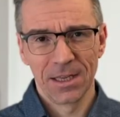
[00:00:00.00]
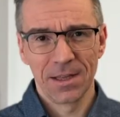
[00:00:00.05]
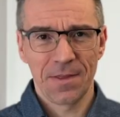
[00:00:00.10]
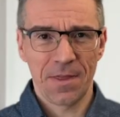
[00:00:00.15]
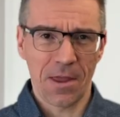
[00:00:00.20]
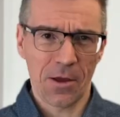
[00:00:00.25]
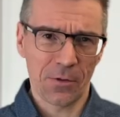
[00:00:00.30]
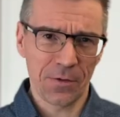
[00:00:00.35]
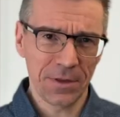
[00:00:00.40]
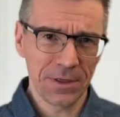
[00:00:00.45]

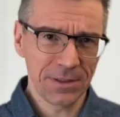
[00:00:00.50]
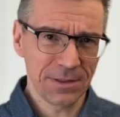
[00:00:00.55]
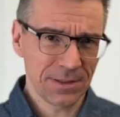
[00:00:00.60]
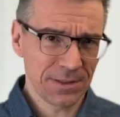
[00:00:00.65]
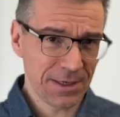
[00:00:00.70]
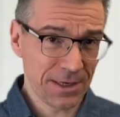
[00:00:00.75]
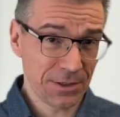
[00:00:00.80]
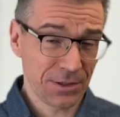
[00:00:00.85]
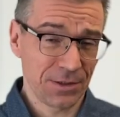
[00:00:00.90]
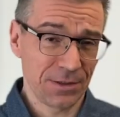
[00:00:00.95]
Now, these
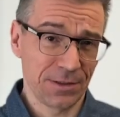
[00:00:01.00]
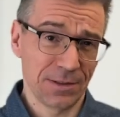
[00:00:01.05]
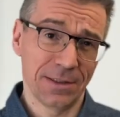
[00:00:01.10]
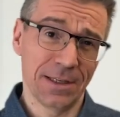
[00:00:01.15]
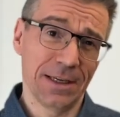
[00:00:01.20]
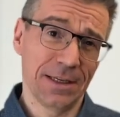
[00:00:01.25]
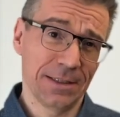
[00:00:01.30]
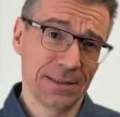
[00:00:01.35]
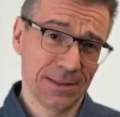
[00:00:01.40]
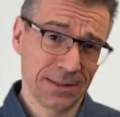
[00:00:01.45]
sessions,
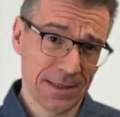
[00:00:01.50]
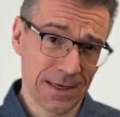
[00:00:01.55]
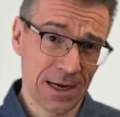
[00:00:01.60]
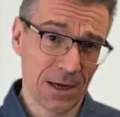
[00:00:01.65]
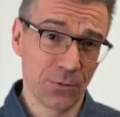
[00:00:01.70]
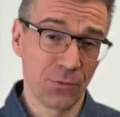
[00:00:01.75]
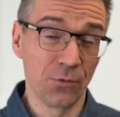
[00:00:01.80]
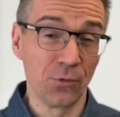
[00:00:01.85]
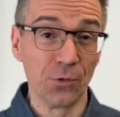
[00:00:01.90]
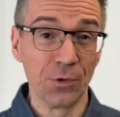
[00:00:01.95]
they
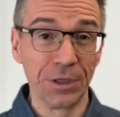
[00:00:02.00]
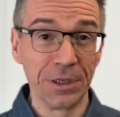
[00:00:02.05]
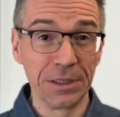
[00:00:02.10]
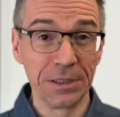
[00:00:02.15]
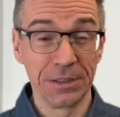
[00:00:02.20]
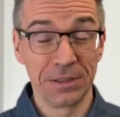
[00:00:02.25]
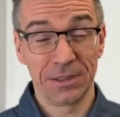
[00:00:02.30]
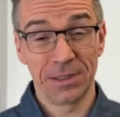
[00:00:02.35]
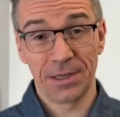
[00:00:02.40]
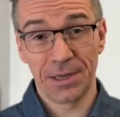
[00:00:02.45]
sound
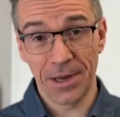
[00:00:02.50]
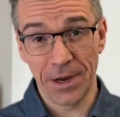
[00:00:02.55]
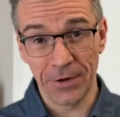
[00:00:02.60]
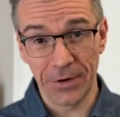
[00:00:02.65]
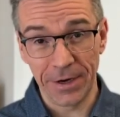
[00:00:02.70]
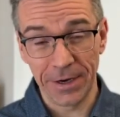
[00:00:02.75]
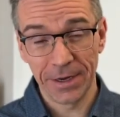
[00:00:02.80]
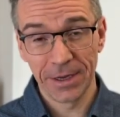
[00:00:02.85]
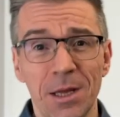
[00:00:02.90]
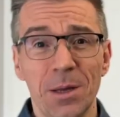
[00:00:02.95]
really
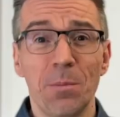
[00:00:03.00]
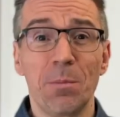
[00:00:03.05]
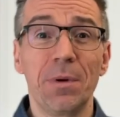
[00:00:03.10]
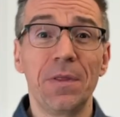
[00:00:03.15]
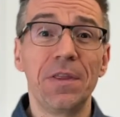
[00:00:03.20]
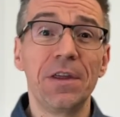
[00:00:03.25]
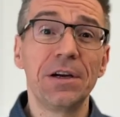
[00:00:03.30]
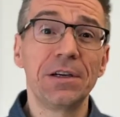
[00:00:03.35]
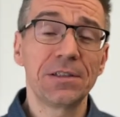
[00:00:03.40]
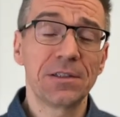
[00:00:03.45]
scary.
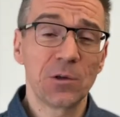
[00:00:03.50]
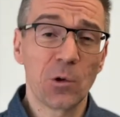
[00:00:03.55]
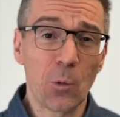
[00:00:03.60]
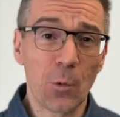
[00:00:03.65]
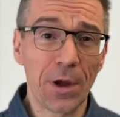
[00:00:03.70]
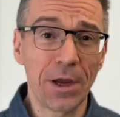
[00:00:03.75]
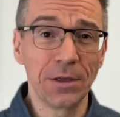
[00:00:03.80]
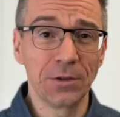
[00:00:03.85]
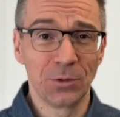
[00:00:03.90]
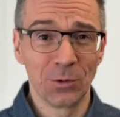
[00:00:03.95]
But there's a
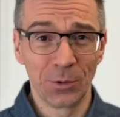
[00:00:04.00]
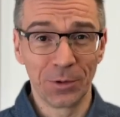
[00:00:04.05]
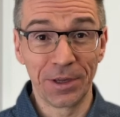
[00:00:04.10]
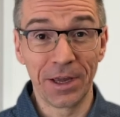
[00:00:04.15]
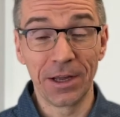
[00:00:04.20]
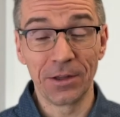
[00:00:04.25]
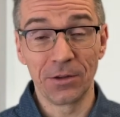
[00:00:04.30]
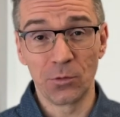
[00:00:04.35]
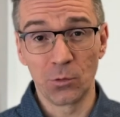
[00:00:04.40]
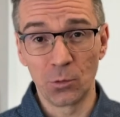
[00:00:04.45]
way to
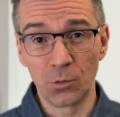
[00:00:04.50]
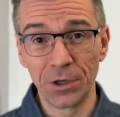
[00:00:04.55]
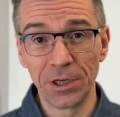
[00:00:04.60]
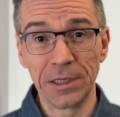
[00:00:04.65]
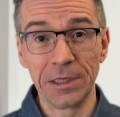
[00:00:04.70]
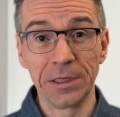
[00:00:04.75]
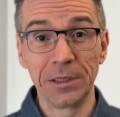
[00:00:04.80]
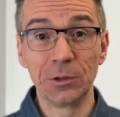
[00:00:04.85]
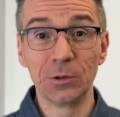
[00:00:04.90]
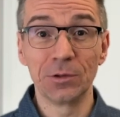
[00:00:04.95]
get
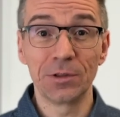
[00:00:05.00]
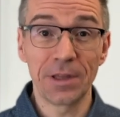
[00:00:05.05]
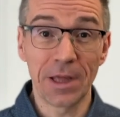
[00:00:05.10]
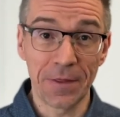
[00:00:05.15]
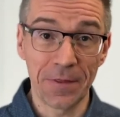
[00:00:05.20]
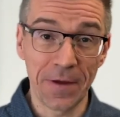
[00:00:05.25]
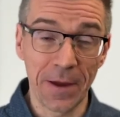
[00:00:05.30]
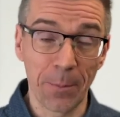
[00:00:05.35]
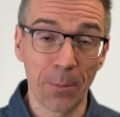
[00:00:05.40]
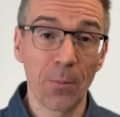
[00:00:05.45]
really good
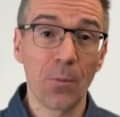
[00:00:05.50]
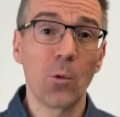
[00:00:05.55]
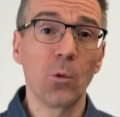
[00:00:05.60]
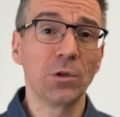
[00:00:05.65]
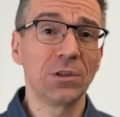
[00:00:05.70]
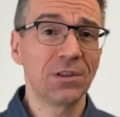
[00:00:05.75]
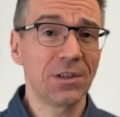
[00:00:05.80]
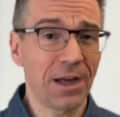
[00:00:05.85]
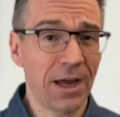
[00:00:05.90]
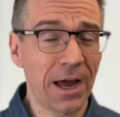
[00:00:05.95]
at them.
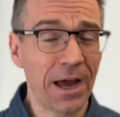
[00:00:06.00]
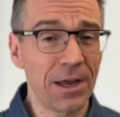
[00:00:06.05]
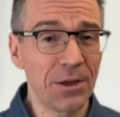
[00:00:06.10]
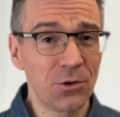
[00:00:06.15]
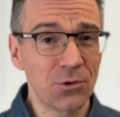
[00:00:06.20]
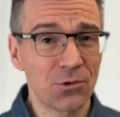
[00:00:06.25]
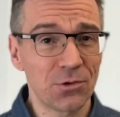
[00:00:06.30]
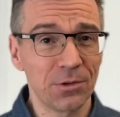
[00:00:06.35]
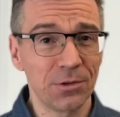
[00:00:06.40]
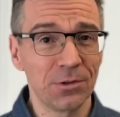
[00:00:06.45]
What I
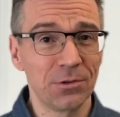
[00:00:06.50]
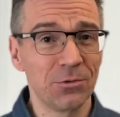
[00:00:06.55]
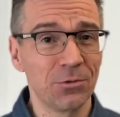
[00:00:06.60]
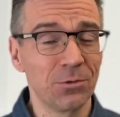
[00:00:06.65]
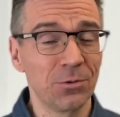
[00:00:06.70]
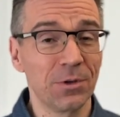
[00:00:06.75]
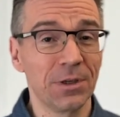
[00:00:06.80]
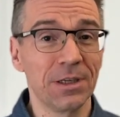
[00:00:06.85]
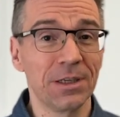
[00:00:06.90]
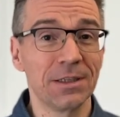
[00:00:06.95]
usually
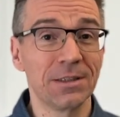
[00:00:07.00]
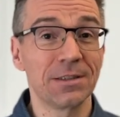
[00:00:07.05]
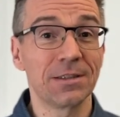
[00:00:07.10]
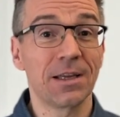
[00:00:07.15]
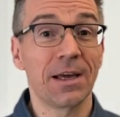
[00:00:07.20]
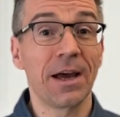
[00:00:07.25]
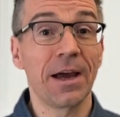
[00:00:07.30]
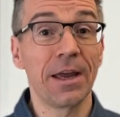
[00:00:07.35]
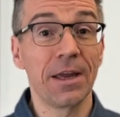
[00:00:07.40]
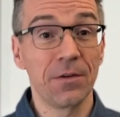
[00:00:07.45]
do is
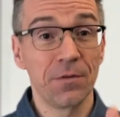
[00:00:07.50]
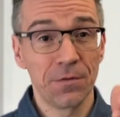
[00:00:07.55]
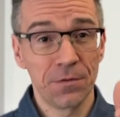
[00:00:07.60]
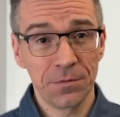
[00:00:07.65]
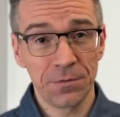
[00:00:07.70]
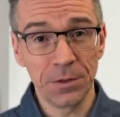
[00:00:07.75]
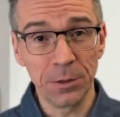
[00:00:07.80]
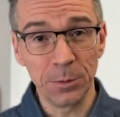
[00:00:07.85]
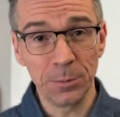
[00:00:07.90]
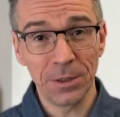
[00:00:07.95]
I
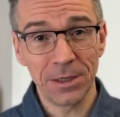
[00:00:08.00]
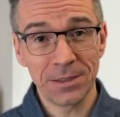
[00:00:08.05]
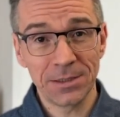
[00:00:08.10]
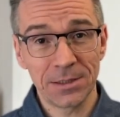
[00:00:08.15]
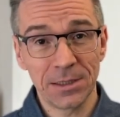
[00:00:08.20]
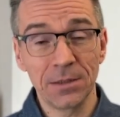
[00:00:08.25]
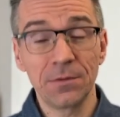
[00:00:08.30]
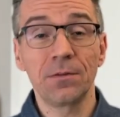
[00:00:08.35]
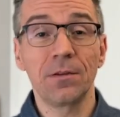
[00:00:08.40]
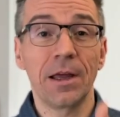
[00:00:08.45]
film
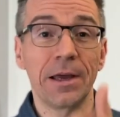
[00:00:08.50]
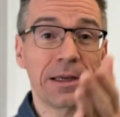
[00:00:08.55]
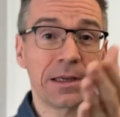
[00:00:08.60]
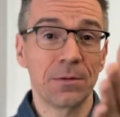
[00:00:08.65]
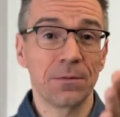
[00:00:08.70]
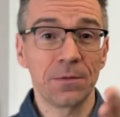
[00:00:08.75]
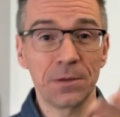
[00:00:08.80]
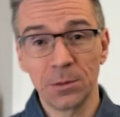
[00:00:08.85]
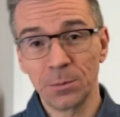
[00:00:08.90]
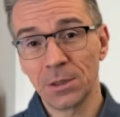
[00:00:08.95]
myself, like
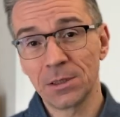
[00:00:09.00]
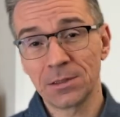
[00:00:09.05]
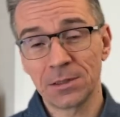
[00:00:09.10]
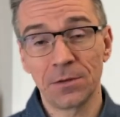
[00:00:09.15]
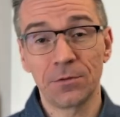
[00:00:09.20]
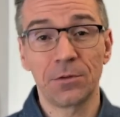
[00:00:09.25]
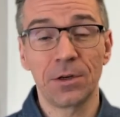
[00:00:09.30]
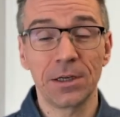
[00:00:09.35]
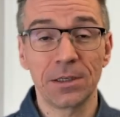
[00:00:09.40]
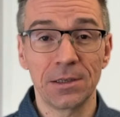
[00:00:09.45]
I'm filming
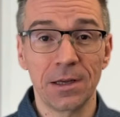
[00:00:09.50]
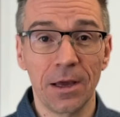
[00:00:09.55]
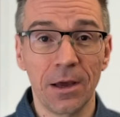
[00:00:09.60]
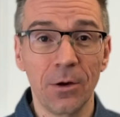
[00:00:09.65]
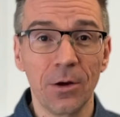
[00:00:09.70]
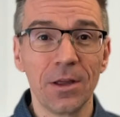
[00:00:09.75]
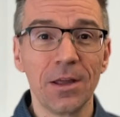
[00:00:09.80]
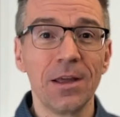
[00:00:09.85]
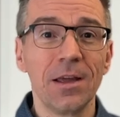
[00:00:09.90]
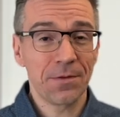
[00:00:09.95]
myself right
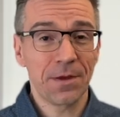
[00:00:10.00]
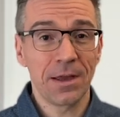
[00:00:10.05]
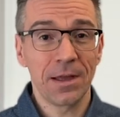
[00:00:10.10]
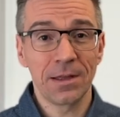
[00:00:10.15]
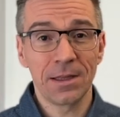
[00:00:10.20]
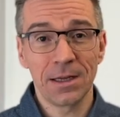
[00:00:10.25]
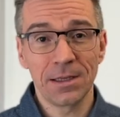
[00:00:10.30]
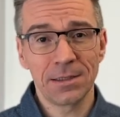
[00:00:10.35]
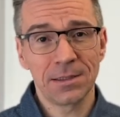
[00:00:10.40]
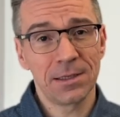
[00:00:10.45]
now,
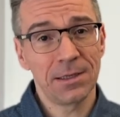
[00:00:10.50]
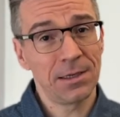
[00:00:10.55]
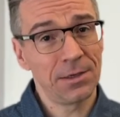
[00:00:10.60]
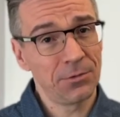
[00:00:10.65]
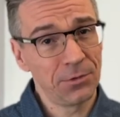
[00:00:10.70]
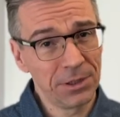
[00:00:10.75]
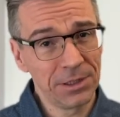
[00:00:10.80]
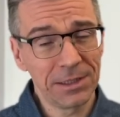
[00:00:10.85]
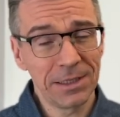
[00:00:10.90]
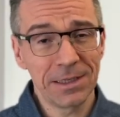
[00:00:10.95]
and that's a
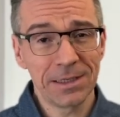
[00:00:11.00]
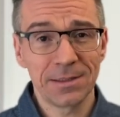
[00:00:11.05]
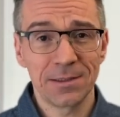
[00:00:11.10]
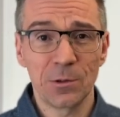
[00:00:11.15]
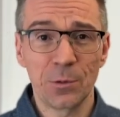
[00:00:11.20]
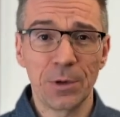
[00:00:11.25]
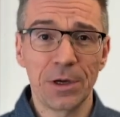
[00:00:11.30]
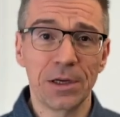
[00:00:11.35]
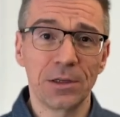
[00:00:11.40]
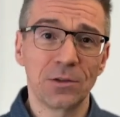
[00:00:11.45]
really easy
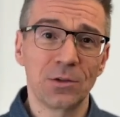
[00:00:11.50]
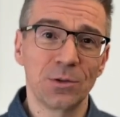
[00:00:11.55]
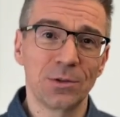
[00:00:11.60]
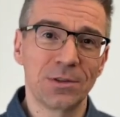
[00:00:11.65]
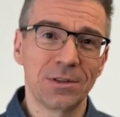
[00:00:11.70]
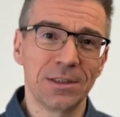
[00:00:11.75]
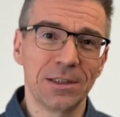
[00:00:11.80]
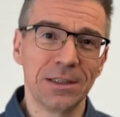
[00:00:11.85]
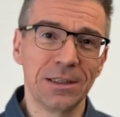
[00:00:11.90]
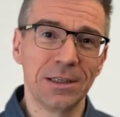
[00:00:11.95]
way to
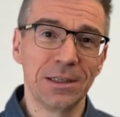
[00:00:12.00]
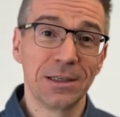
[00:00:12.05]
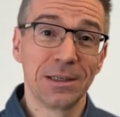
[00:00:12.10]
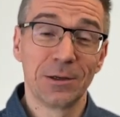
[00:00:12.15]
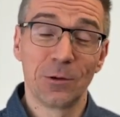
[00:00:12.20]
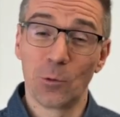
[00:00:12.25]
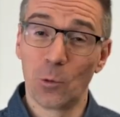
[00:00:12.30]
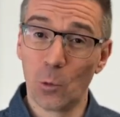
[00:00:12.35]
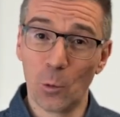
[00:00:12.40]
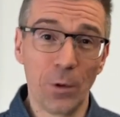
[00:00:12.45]
see
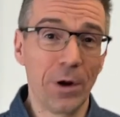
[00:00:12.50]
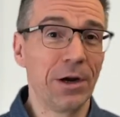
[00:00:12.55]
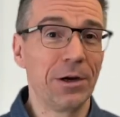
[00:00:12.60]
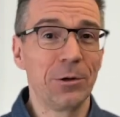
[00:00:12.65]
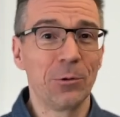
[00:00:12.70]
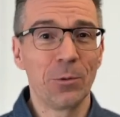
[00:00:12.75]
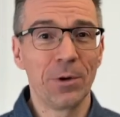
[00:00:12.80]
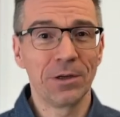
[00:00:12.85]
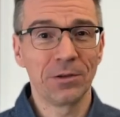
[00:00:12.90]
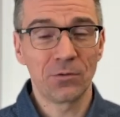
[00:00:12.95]
where
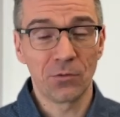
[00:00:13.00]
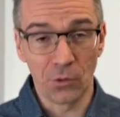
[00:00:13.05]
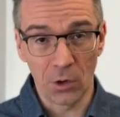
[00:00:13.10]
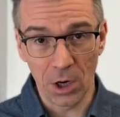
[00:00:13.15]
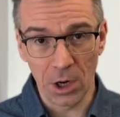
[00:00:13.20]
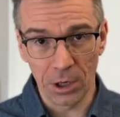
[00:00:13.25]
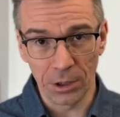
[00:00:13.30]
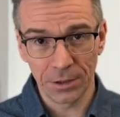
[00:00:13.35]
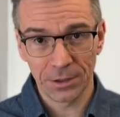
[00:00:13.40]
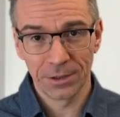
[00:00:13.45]
you went
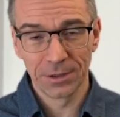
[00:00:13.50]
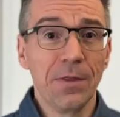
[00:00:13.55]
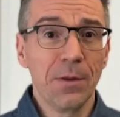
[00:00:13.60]
wrong.